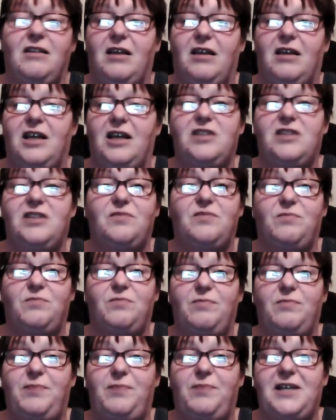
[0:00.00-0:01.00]
as
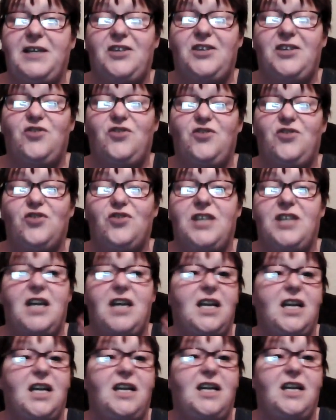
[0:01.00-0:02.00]
Pixie's just said,
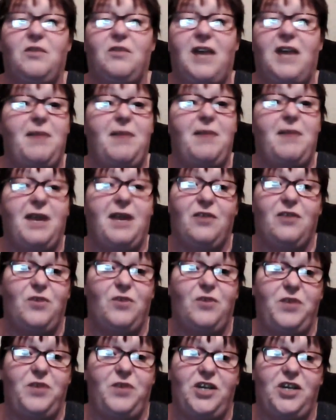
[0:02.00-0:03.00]
he don't like
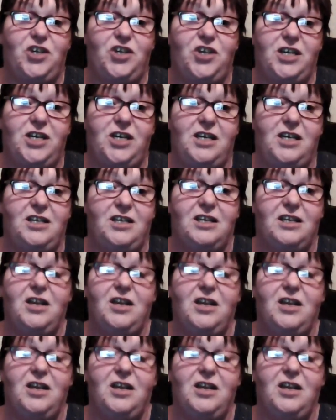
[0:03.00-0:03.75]
macaroni and cheese.